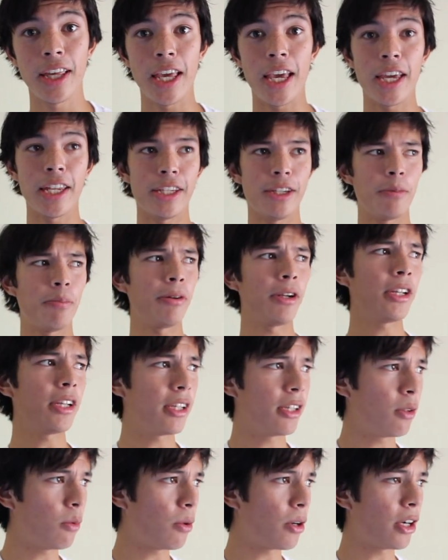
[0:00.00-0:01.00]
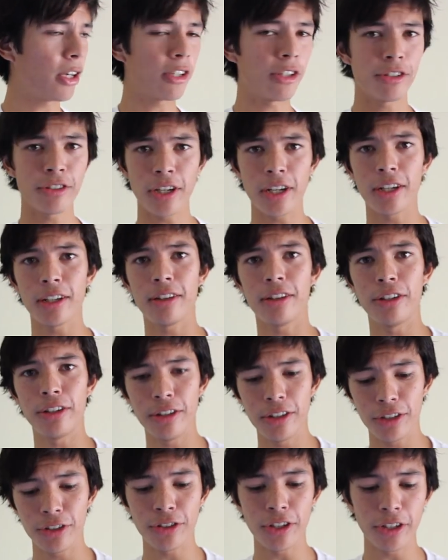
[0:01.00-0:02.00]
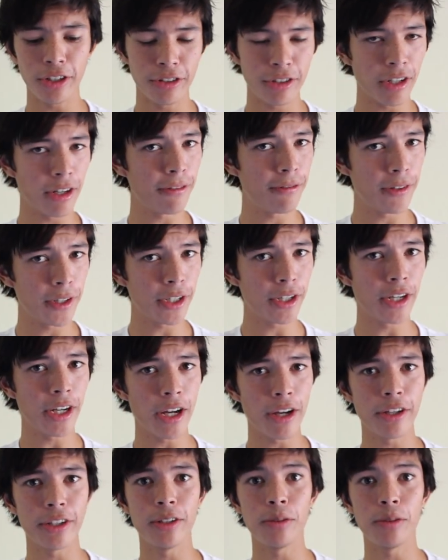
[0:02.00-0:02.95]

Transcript: and you're putting in the work, you're trying to learn the trick, you're trying to figure it out,